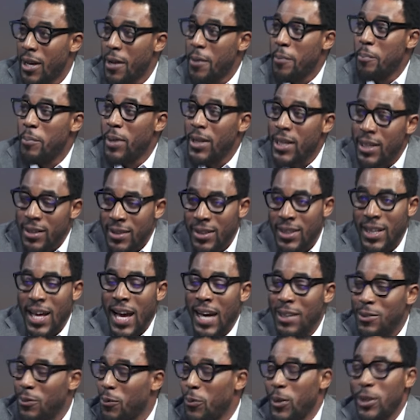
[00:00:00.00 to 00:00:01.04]
meaning
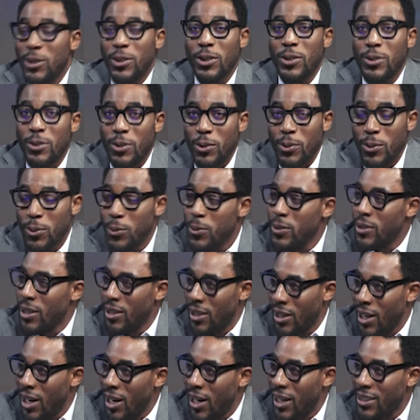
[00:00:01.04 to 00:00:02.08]
that we just lose a
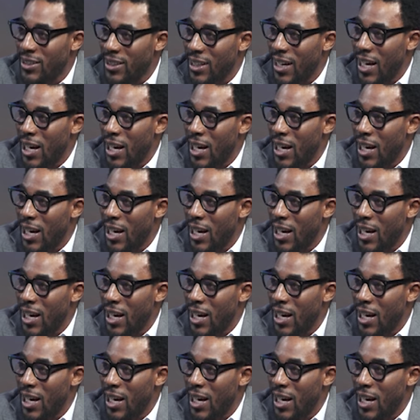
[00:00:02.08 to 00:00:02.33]
lot